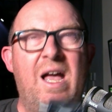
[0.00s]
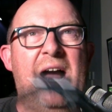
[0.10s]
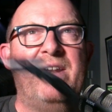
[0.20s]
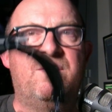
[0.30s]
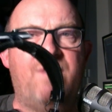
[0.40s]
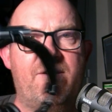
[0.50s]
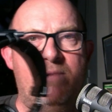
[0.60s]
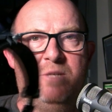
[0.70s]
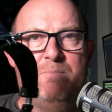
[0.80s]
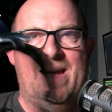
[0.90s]
and it's very
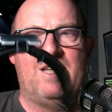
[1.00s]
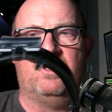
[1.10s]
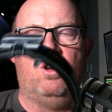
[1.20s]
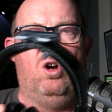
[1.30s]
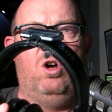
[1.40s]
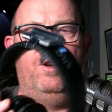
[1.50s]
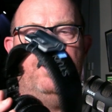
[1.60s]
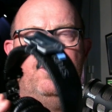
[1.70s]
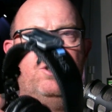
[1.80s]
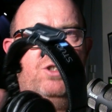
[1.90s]
much based on
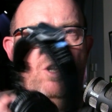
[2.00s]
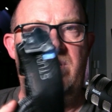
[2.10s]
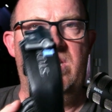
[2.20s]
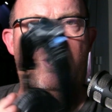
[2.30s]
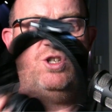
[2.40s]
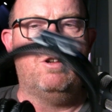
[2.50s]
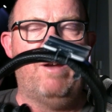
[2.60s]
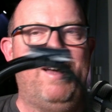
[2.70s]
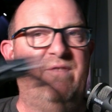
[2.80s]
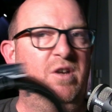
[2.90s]
the Sony Studio
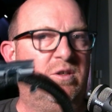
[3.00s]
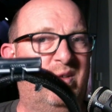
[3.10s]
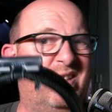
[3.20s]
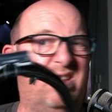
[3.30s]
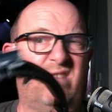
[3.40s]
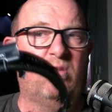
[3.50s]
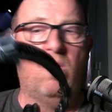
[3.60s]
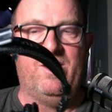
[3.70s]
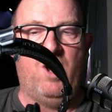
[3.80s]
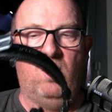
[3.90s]
headphones, which is
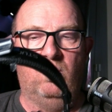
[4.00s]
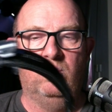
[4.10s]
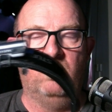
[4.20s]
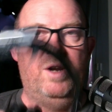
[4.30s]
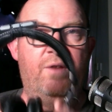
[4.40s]
quite an old one.